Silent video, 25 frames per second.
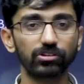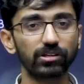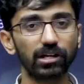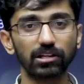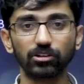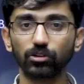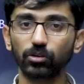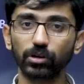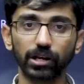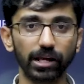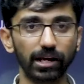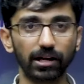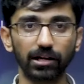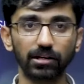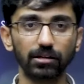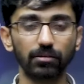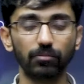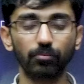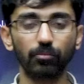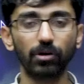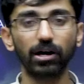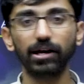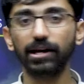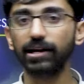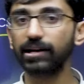is also taken,
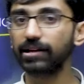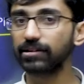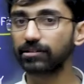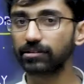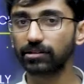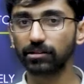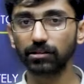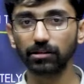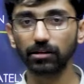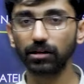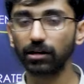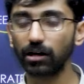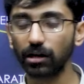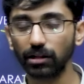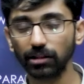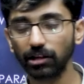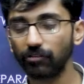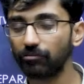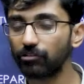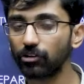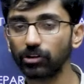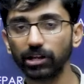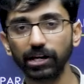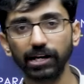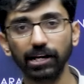but it is
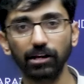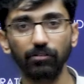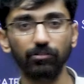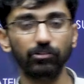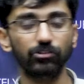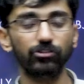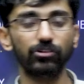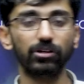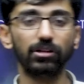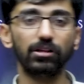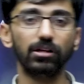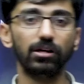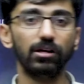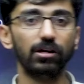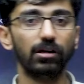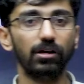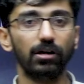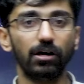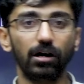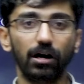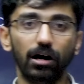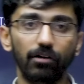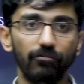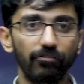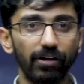left to the individual
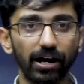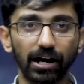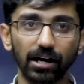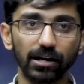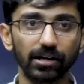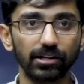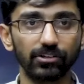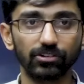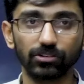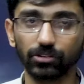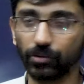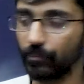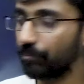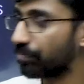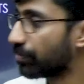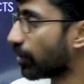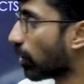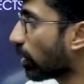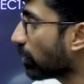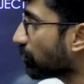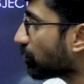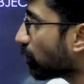faculties too. Okay,